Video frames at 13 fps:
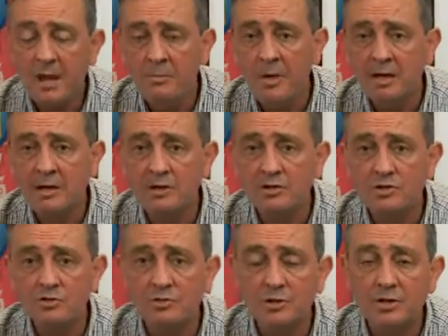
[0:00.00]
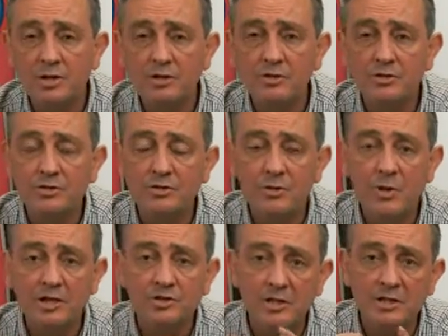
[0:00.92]
Making sure that you
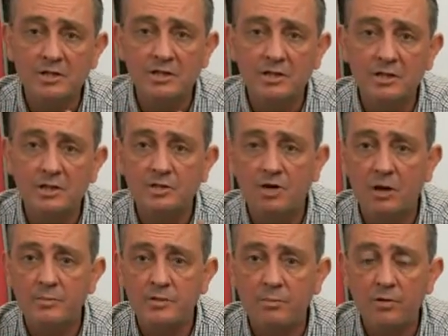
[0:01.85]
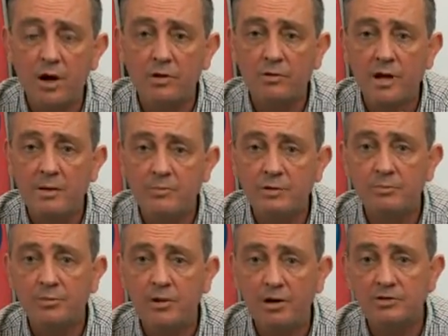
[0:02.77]
actually see the types of programs and
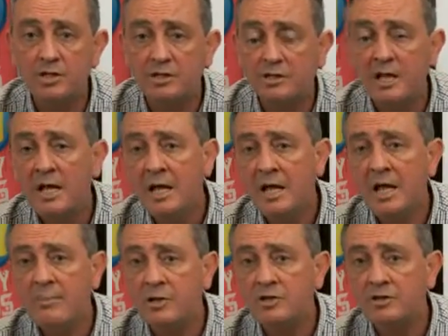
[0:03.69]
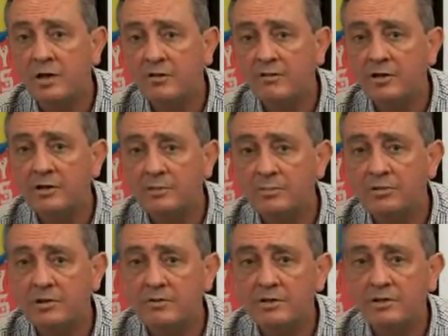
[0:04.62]
projects and how much they've funded
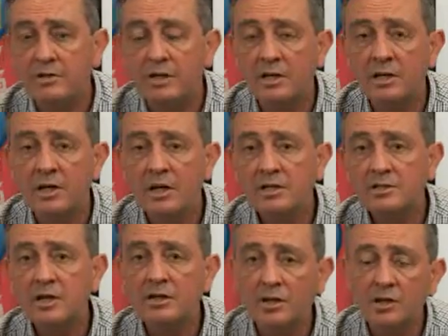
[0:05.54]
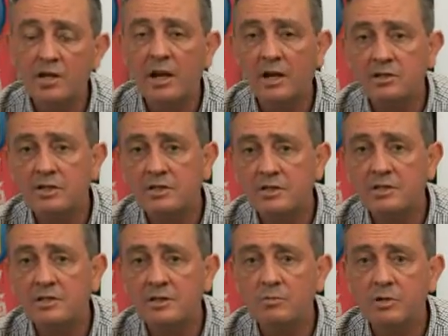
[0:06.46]
previously so that you can actually
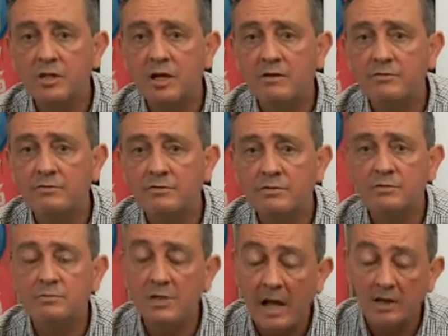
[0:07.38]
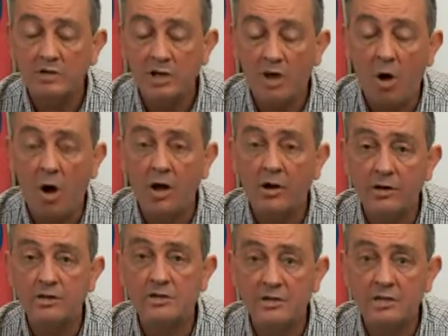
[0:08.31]
see what they've actually highlight
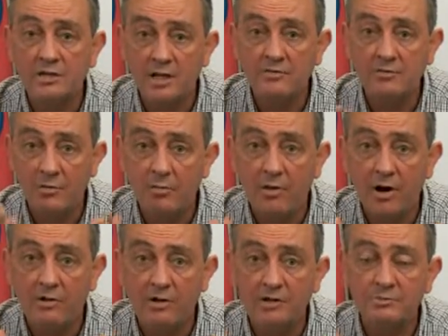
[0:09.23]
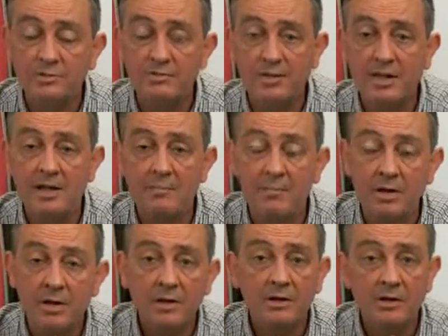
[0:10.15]
as successful programs for them,
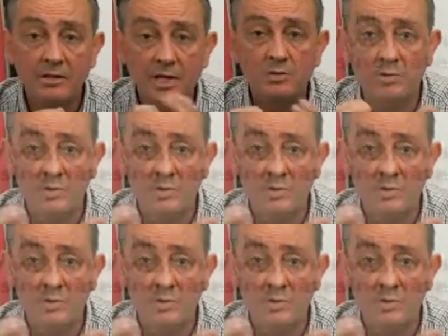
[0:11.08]
because that's what